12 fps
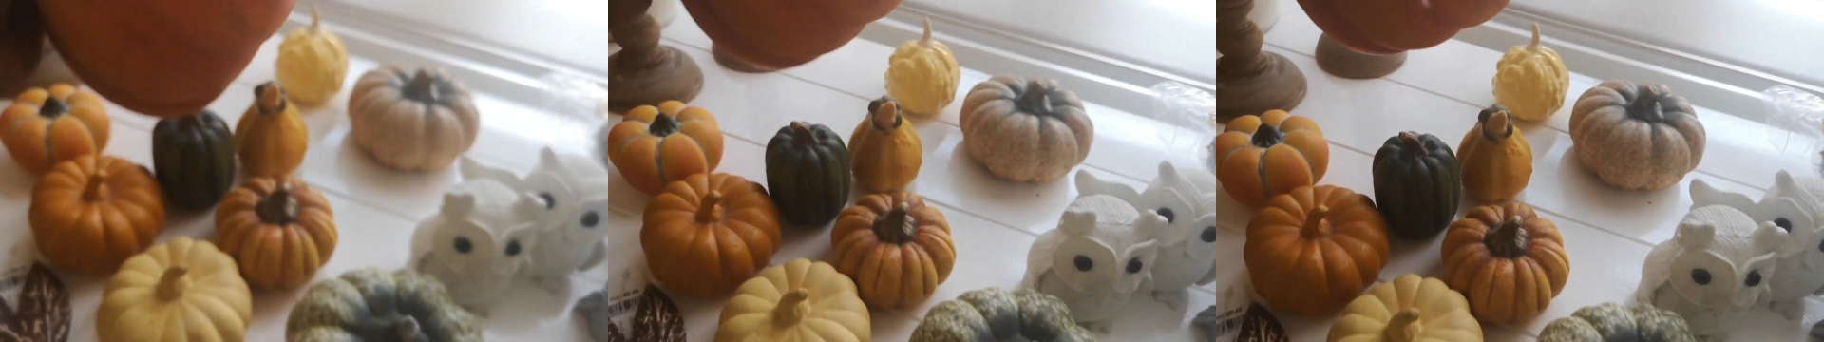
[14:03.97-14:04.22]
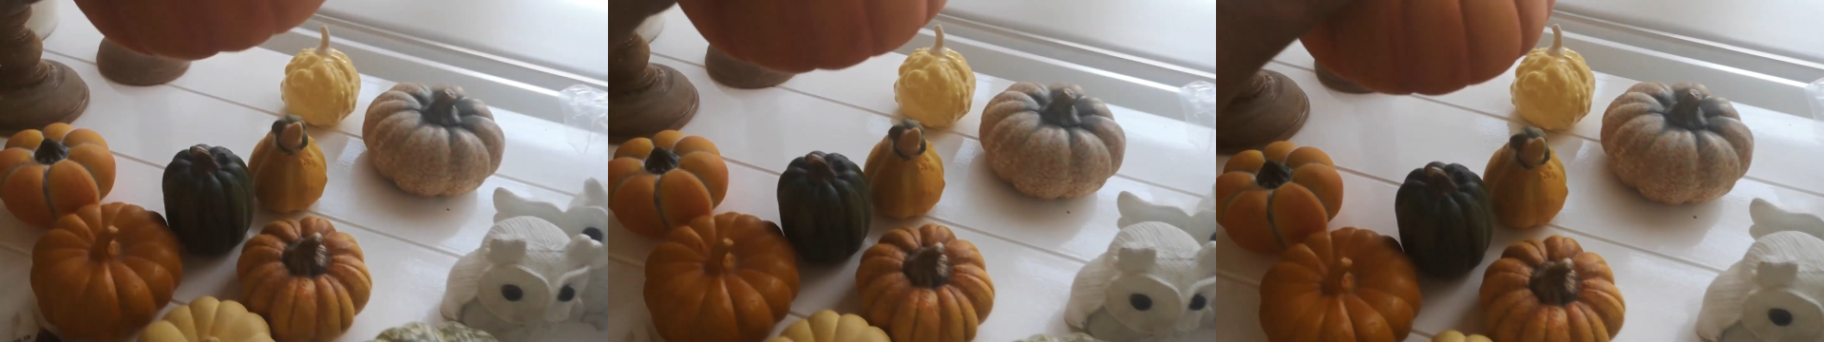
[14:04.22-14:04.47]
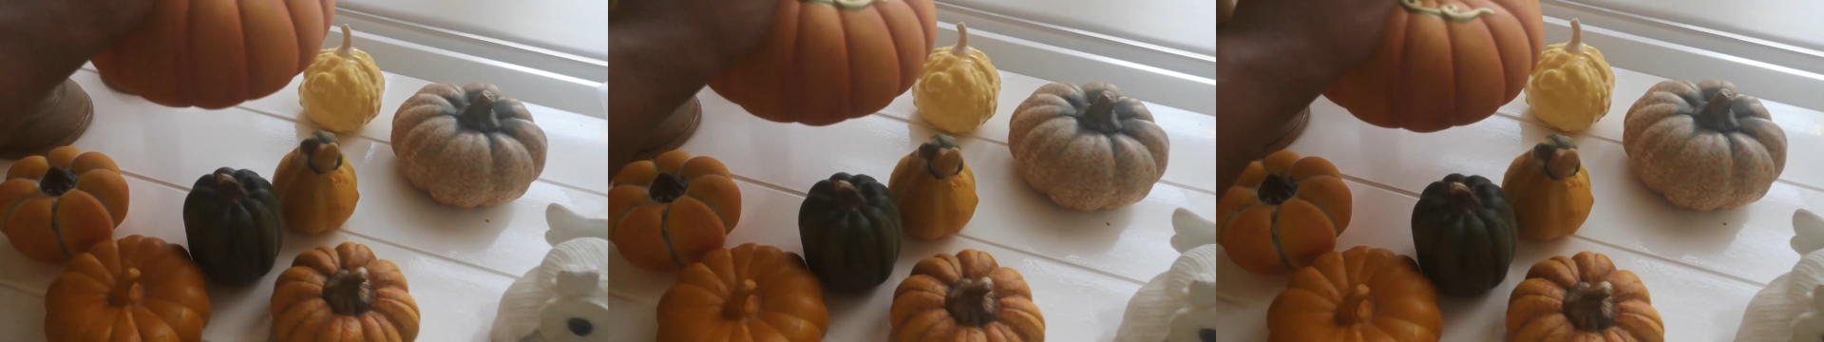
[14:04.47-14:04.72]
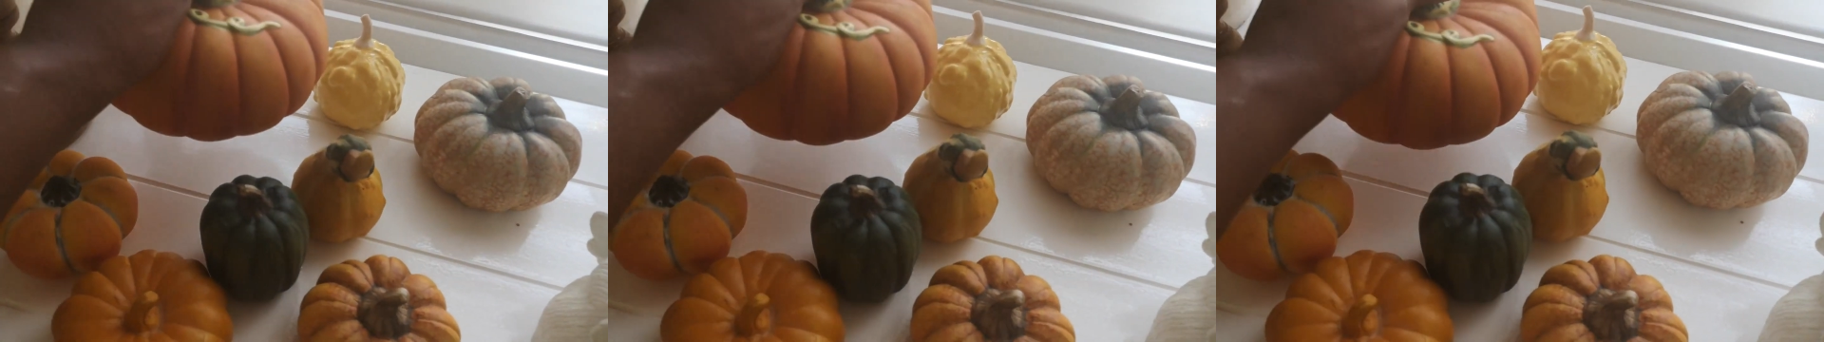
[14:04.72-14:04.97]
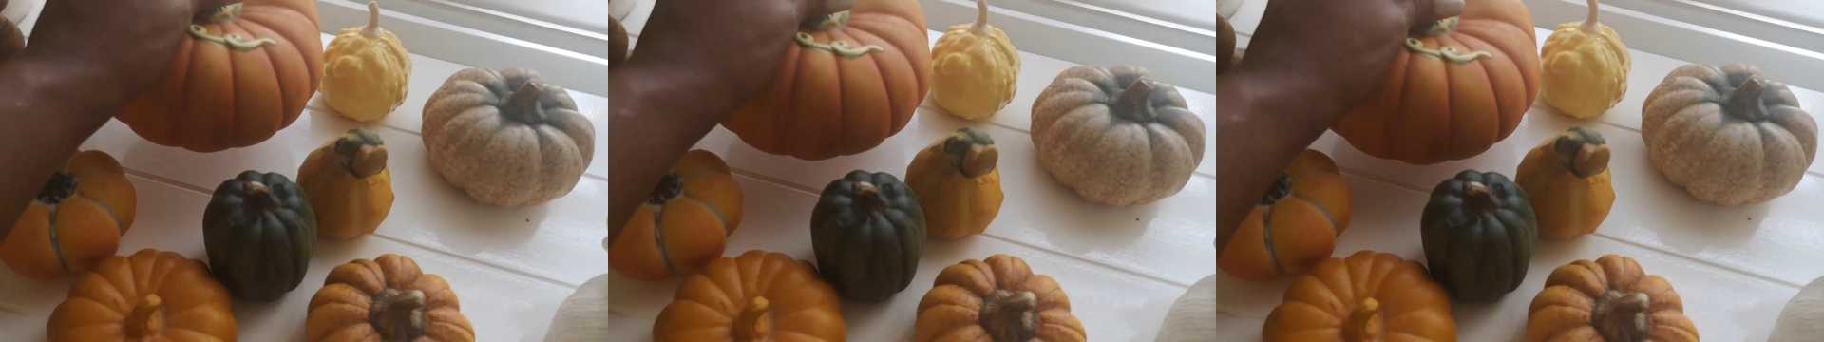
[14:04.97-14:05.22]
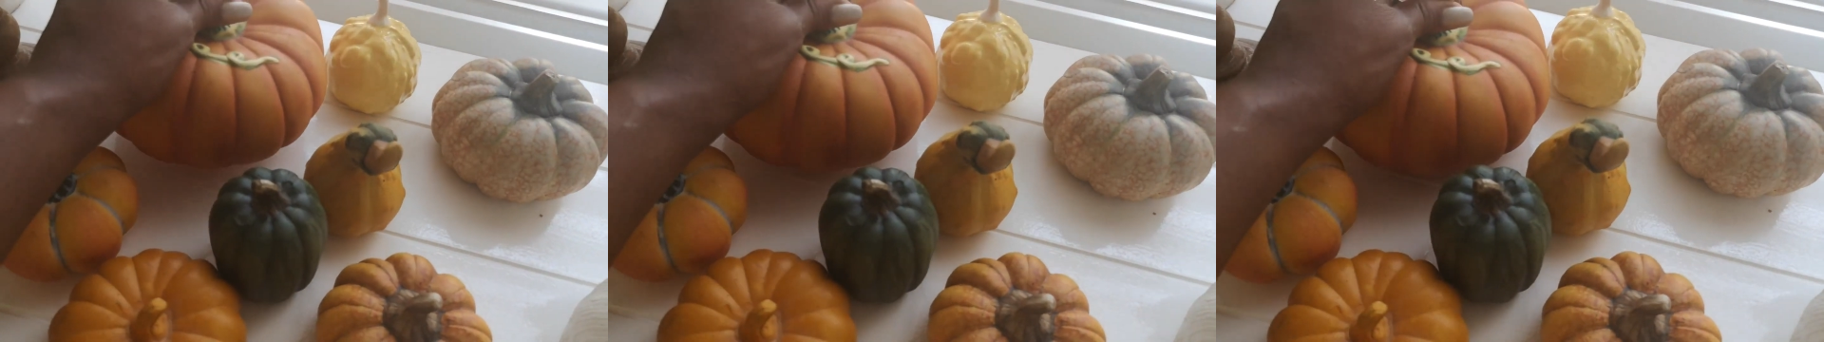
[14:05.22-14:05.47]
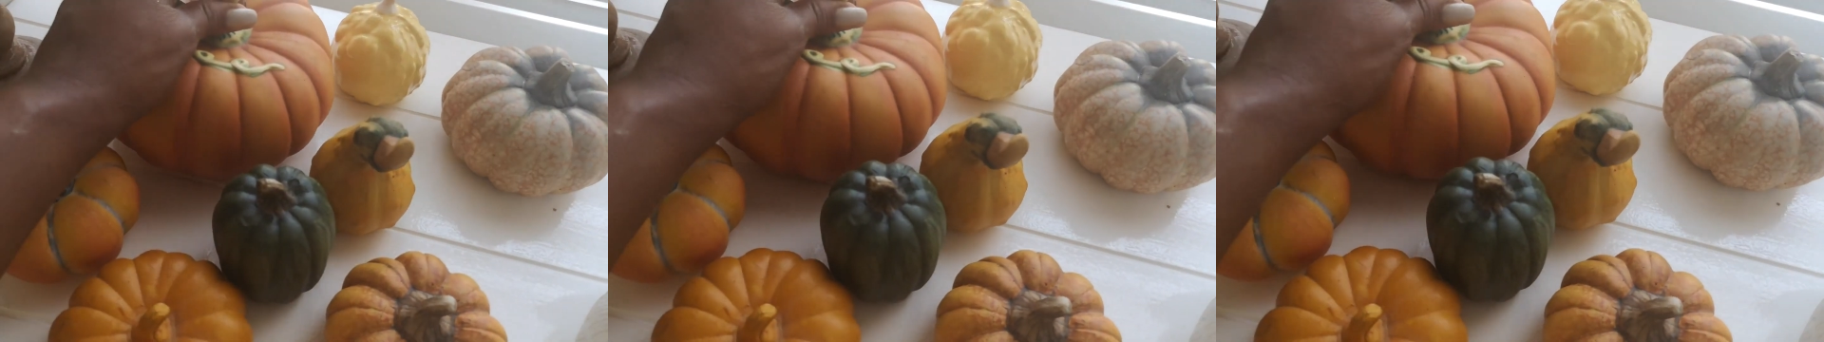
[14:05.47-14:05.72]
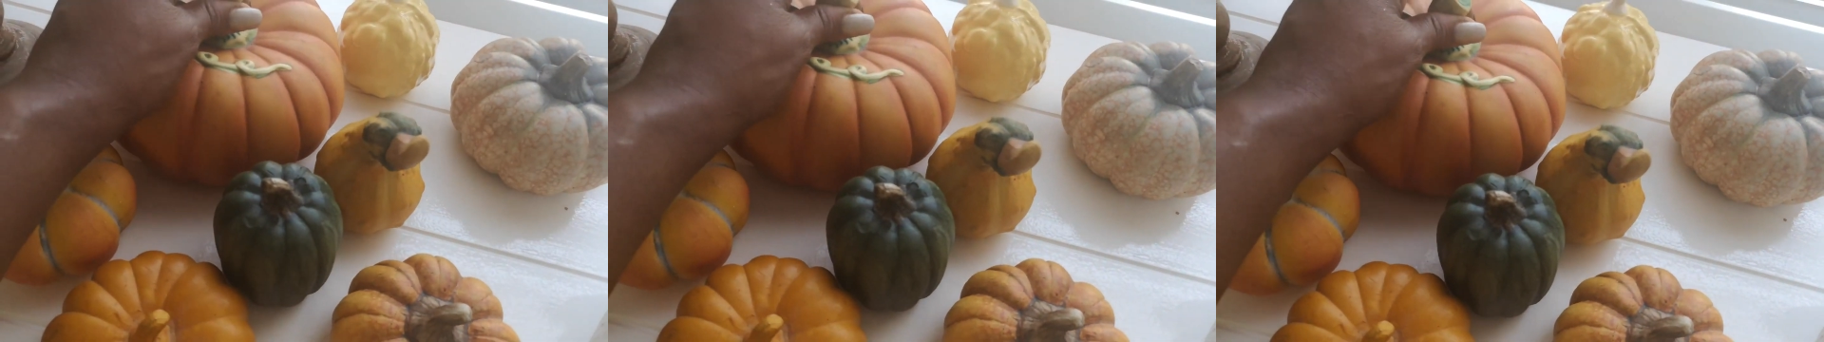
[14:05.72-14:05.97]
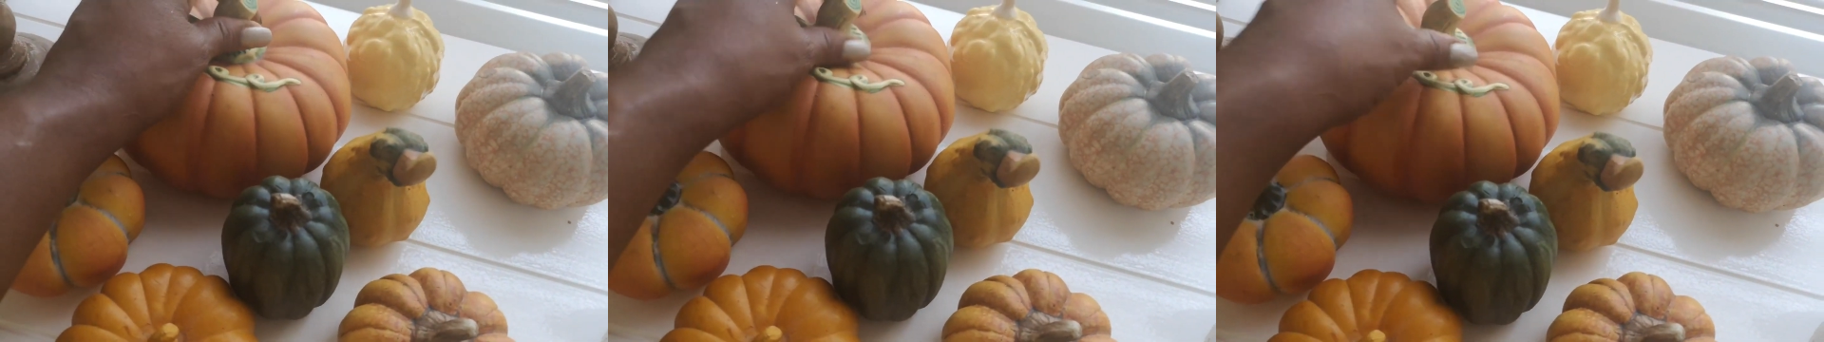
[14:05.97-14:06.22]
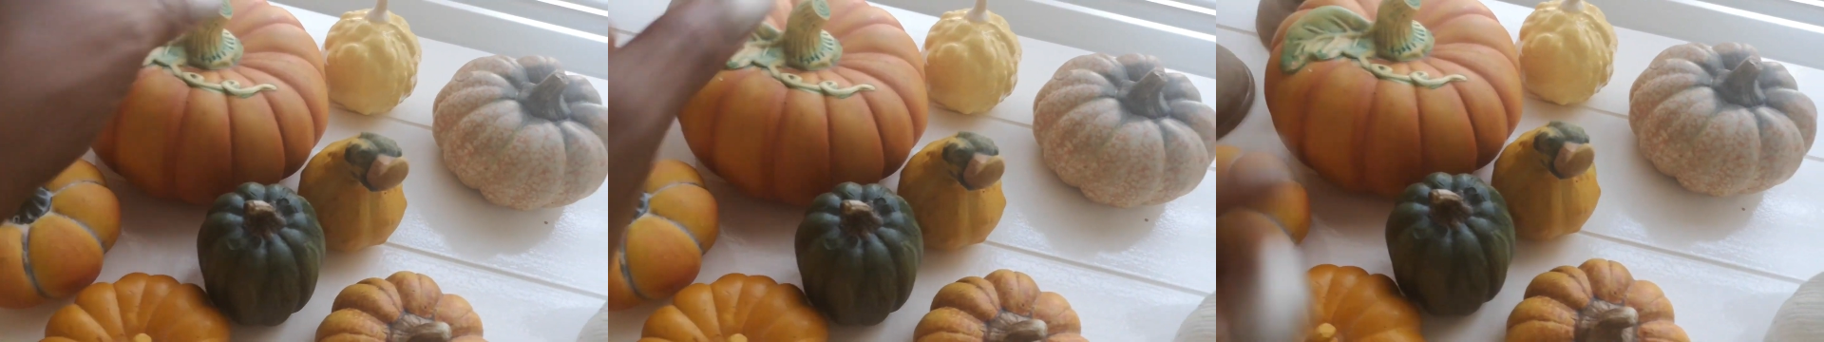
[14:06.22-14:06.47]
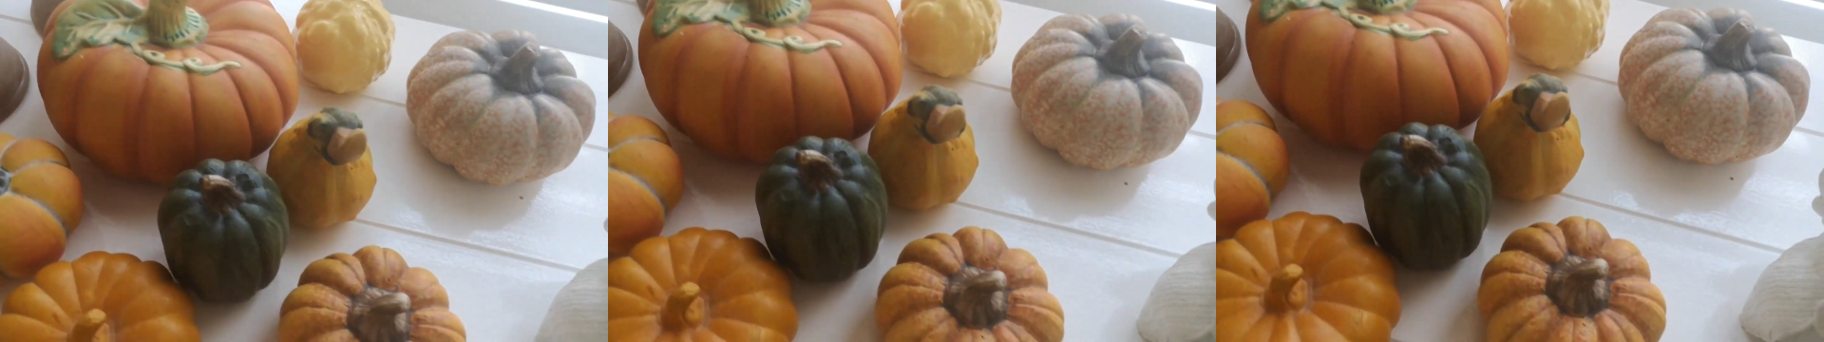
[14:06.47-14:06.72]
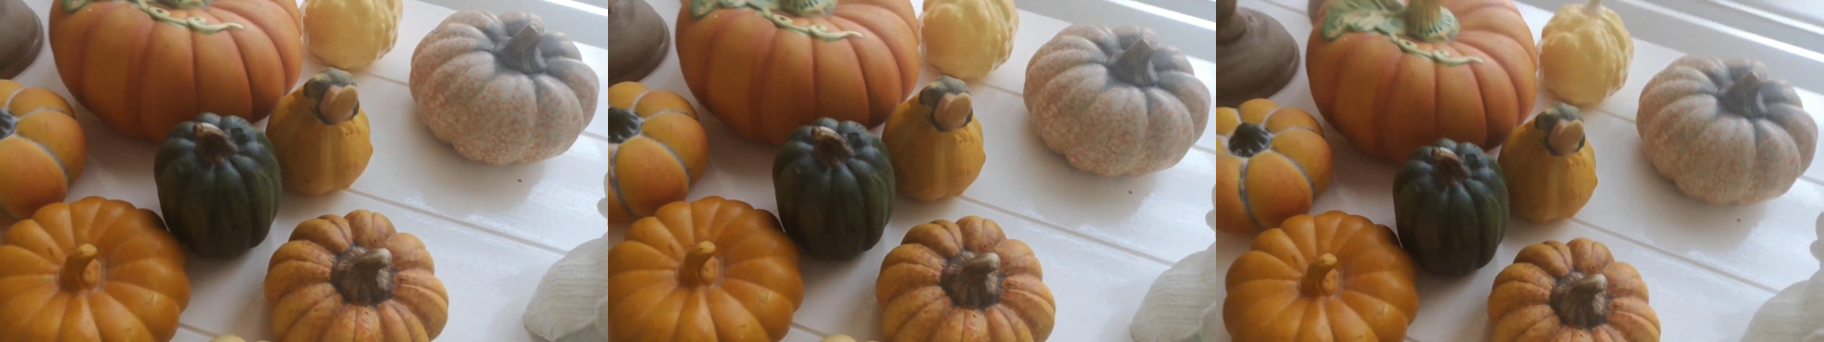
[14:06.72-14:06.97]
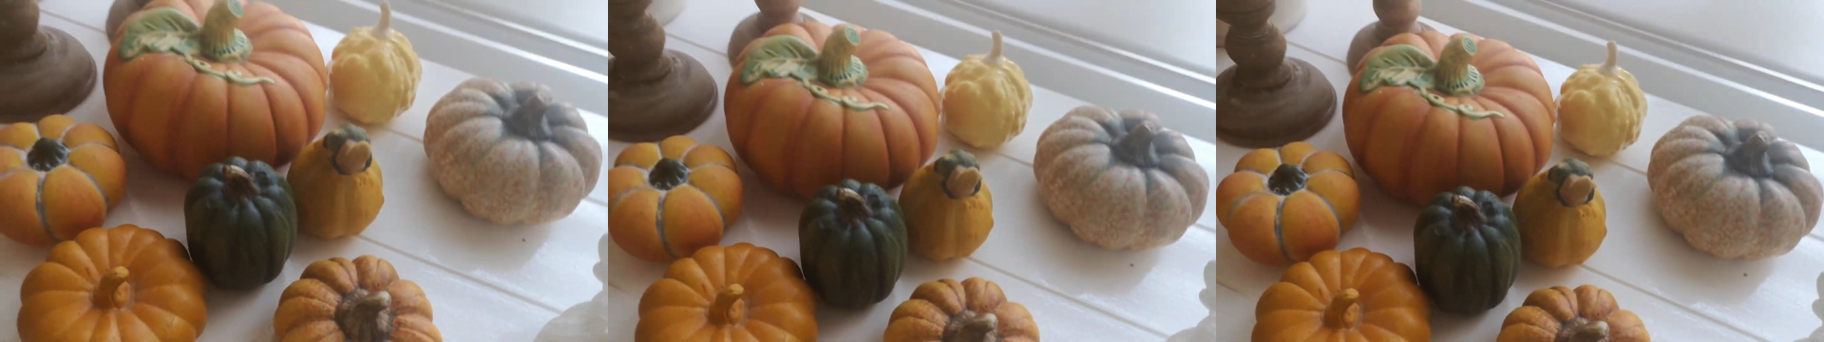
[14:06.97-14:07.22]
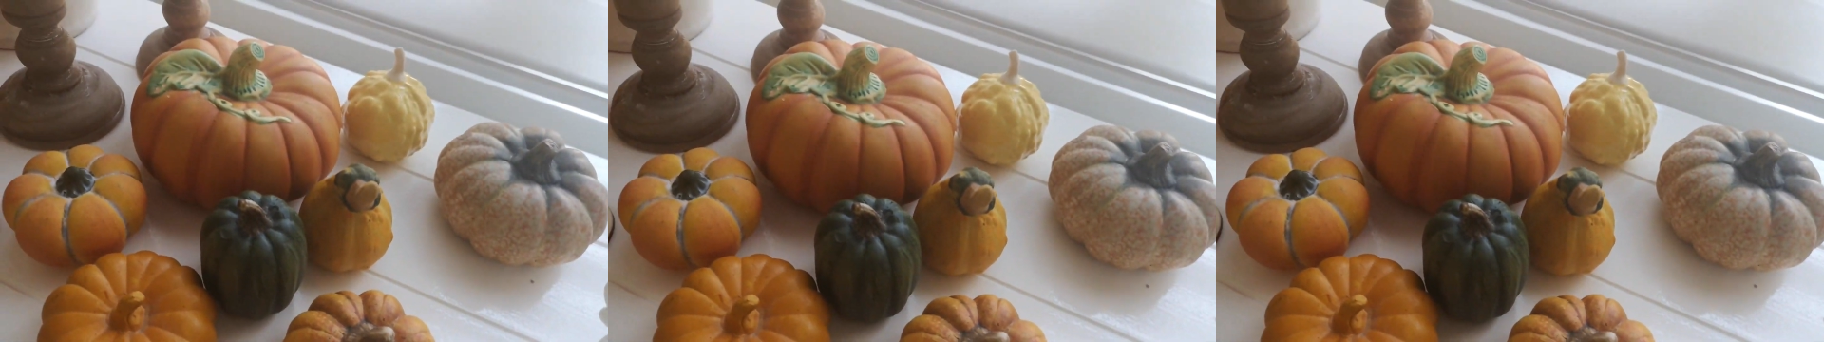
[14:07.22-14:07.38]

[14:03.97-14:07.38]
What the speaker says: [unreadable: no face in view]